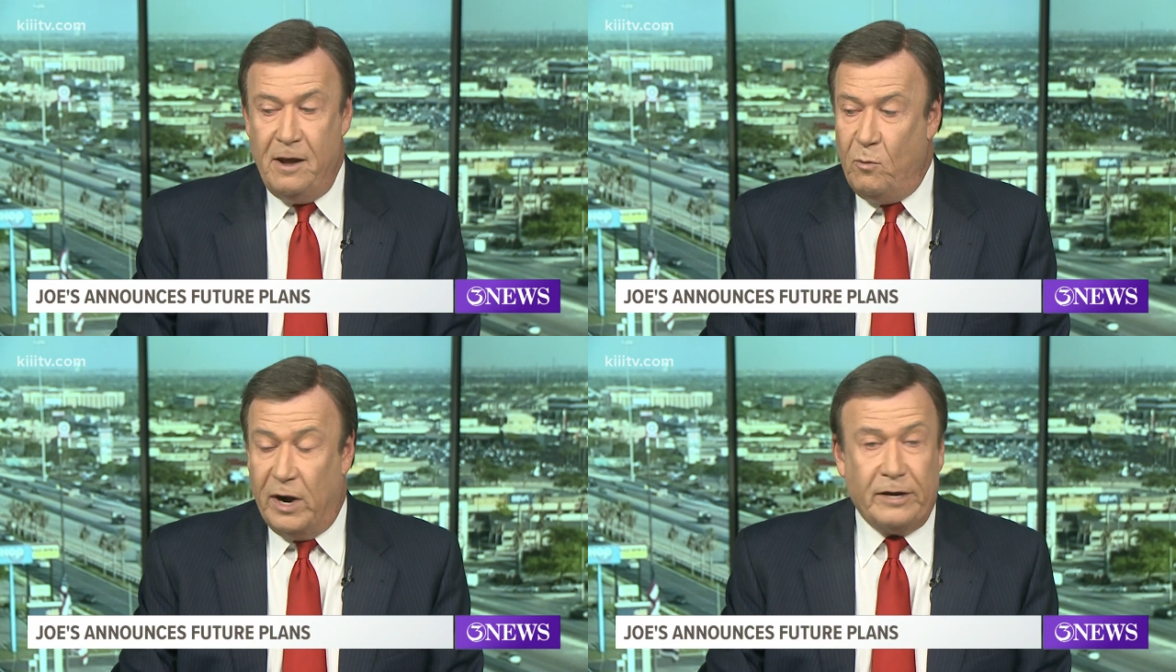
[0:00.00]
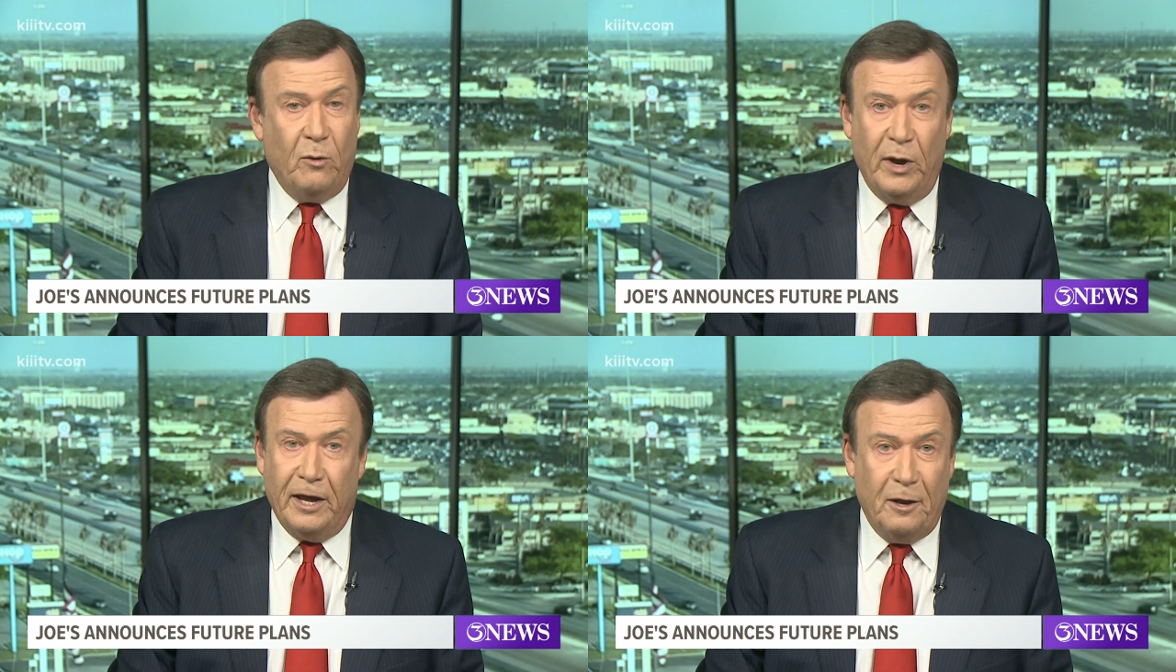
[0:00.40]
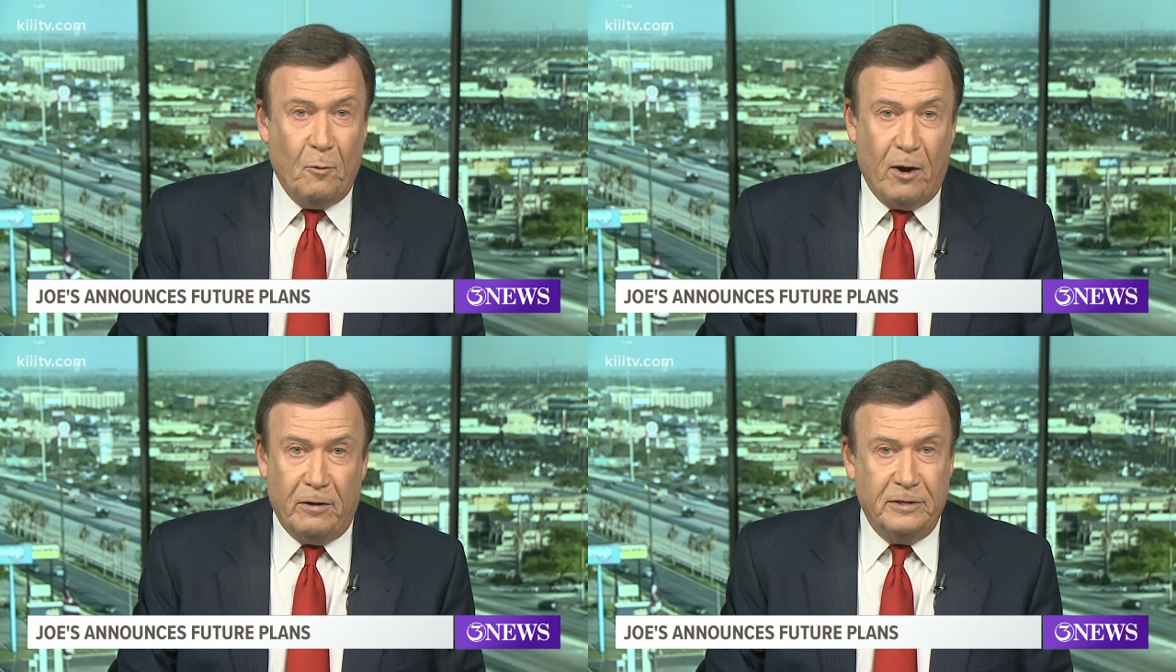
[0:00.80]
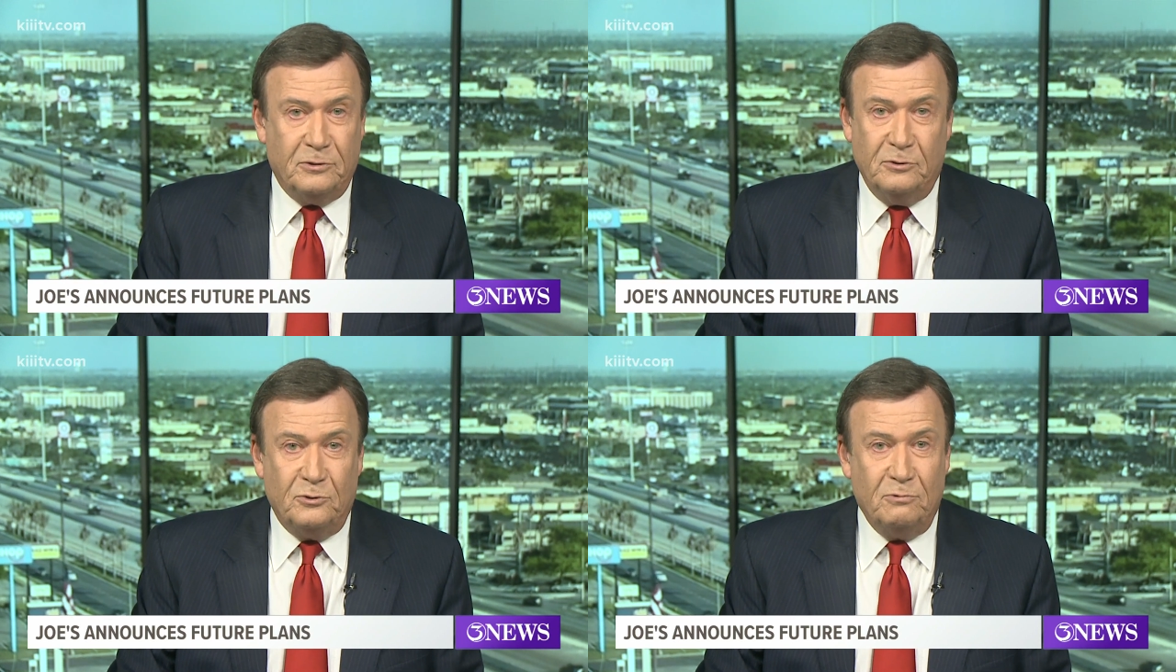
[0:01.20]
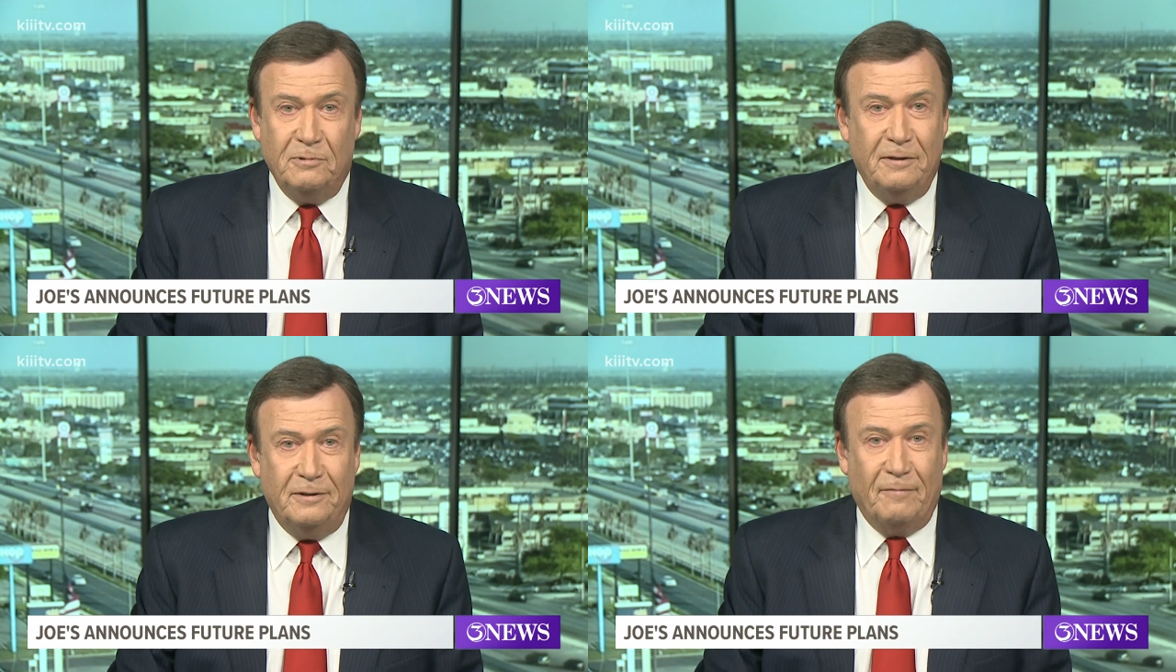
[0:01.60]
We're not going anywhere. This is
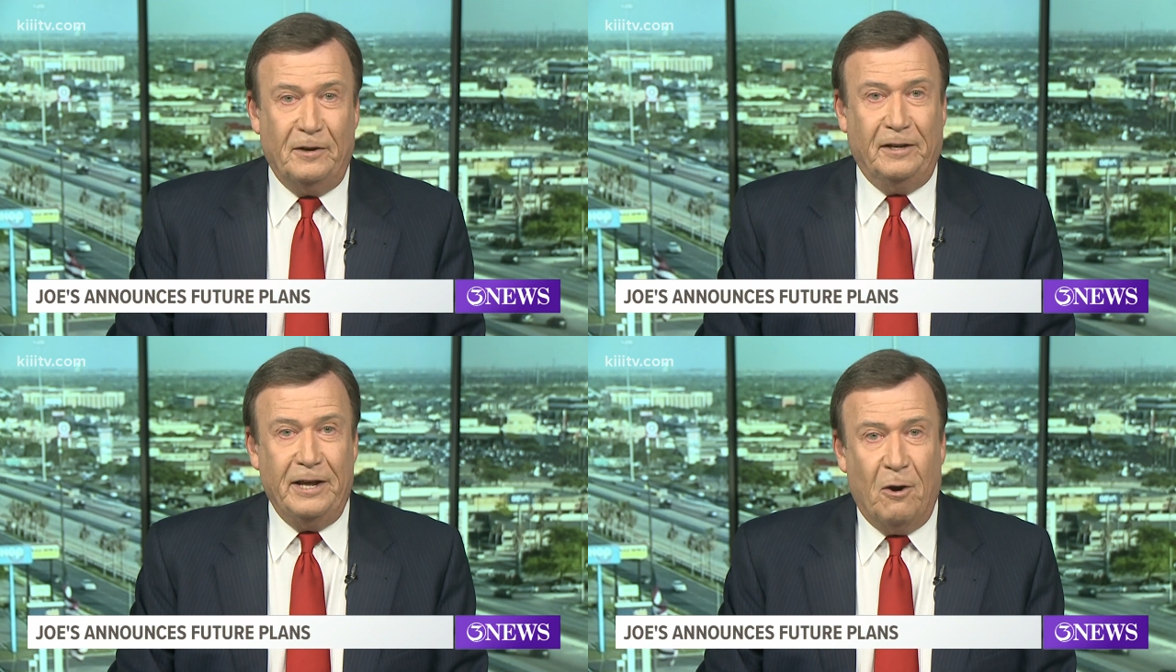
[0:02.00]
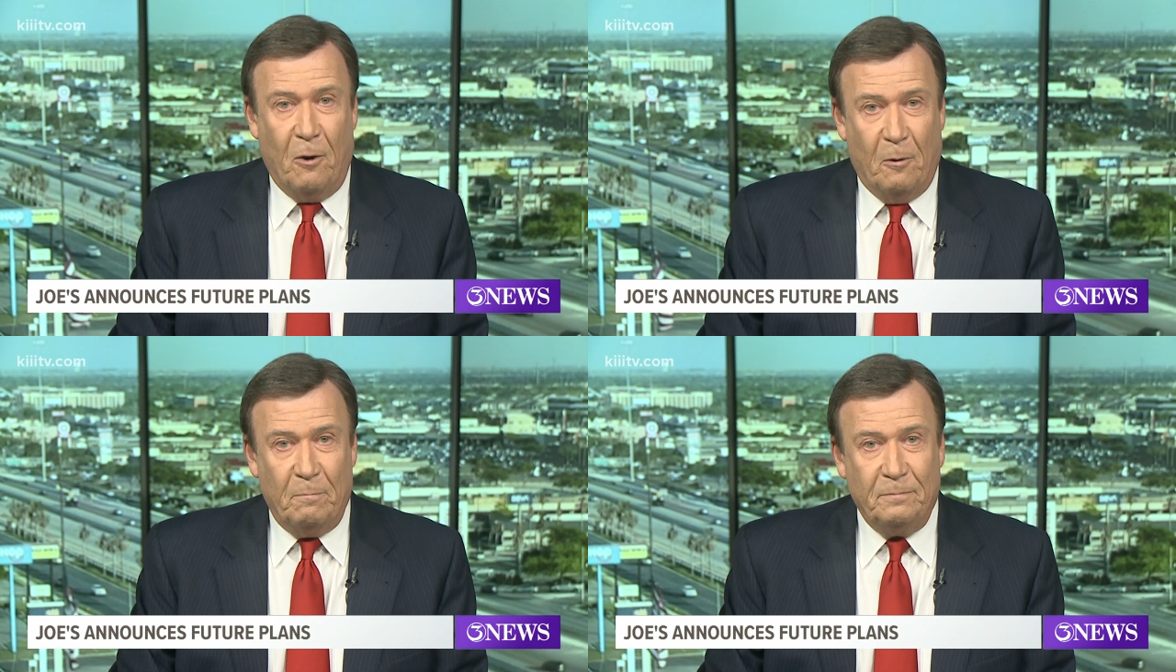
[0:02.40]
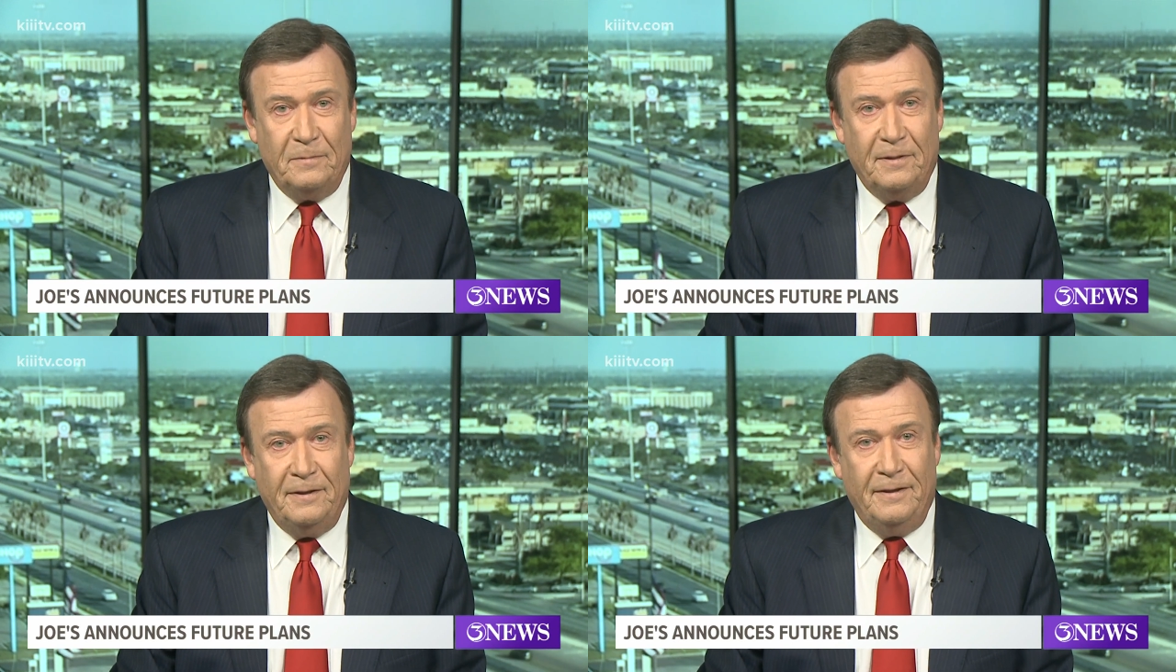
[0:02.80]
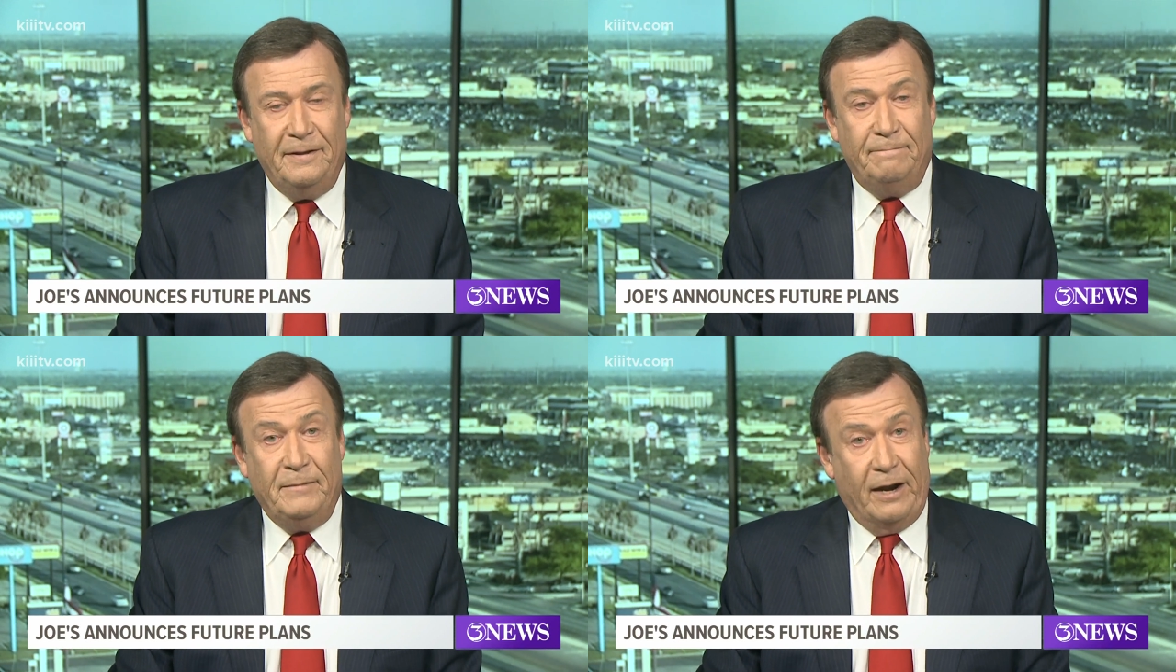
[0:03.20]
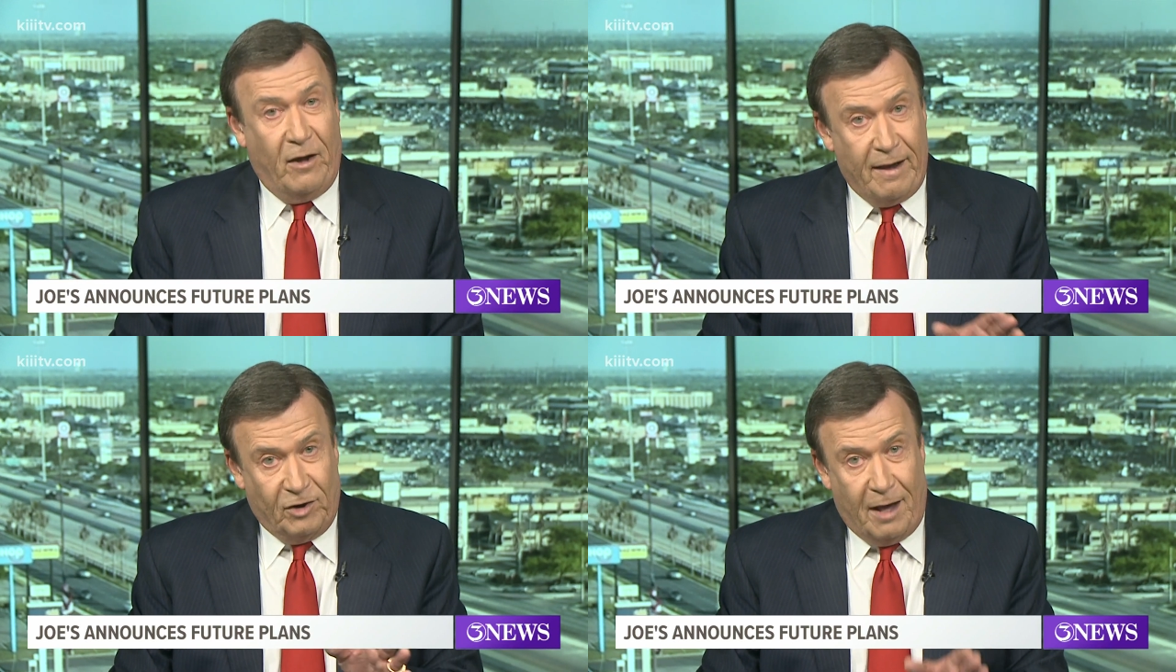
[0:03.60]
definitely home. And I'll
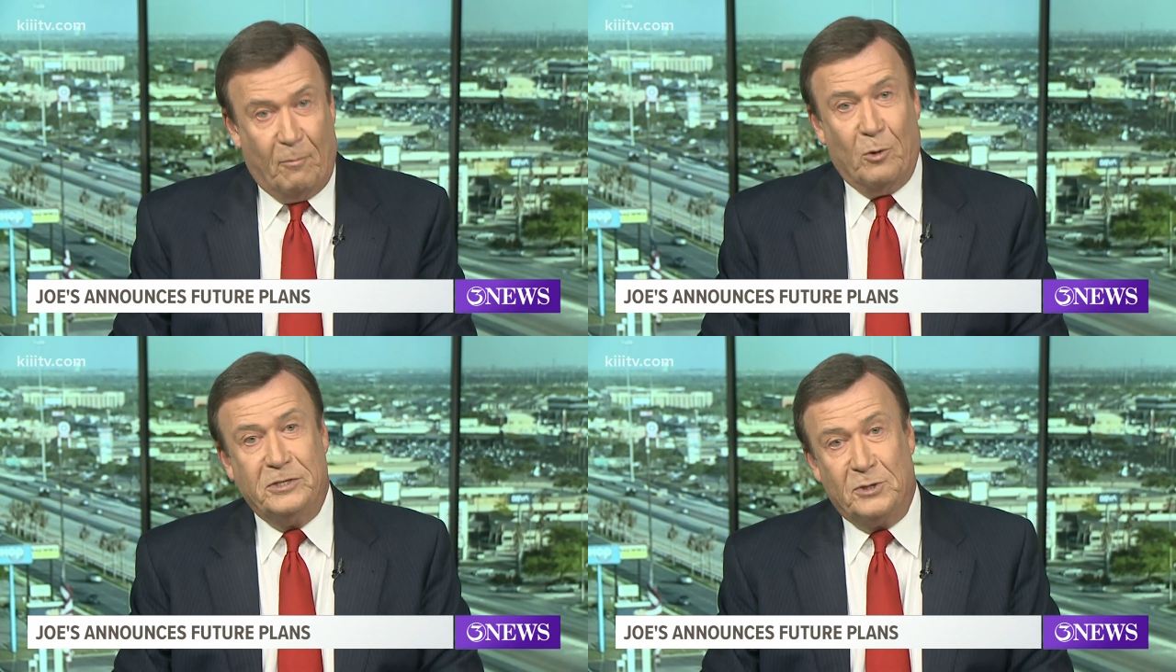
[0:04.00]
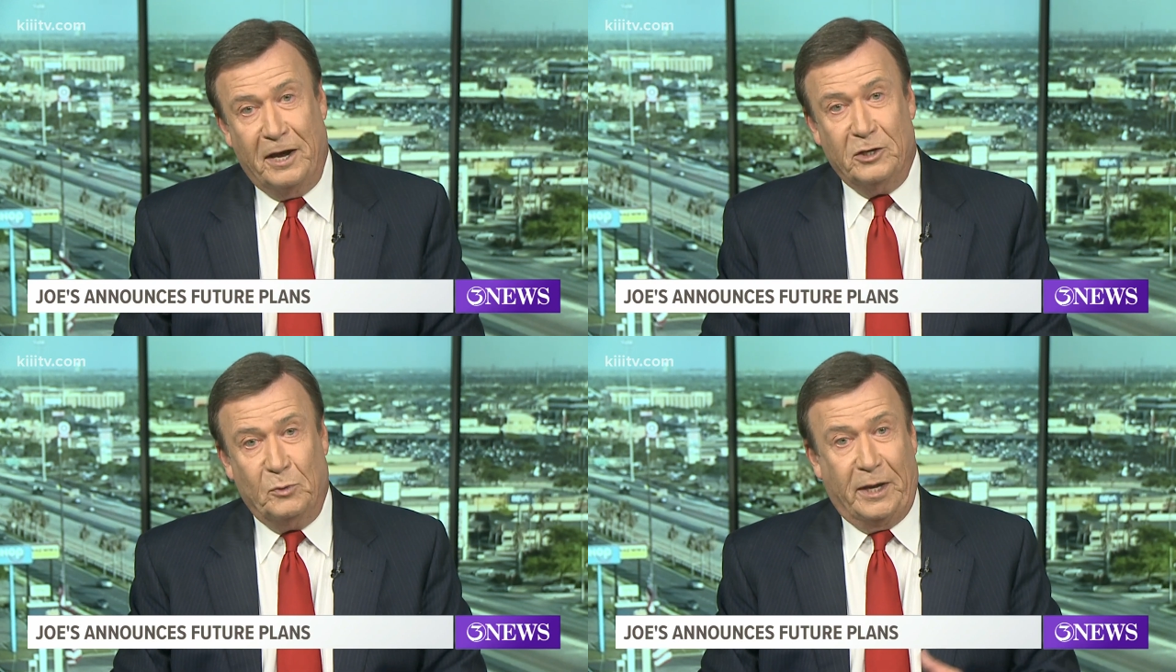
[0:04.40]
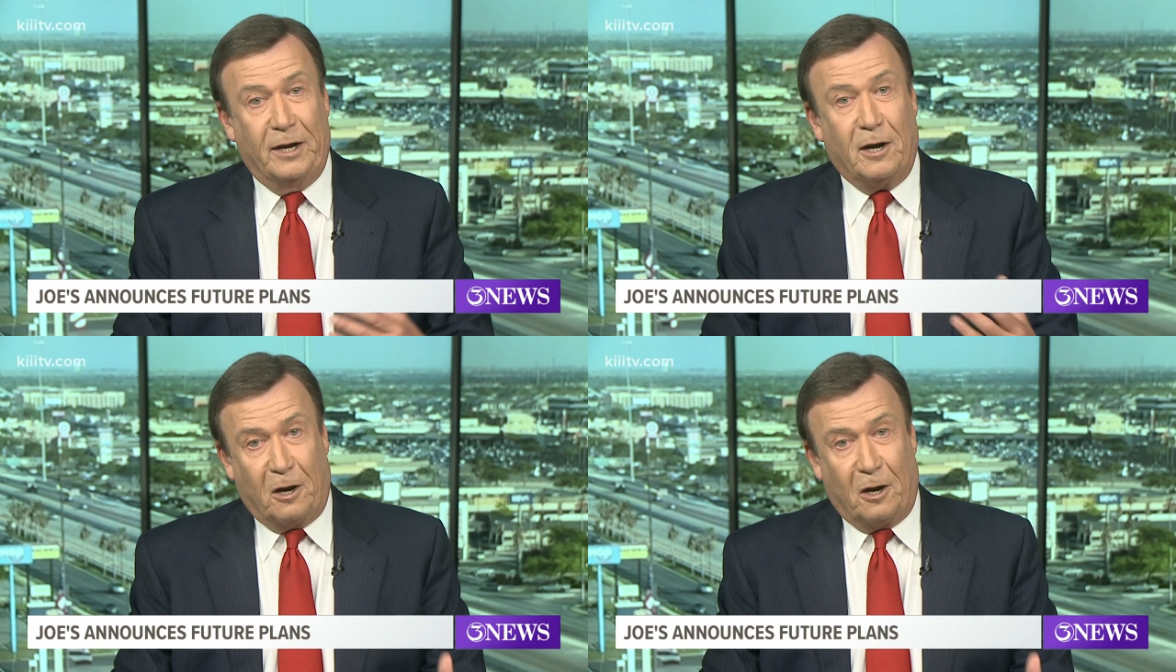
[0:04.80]
have a lot more to say as we get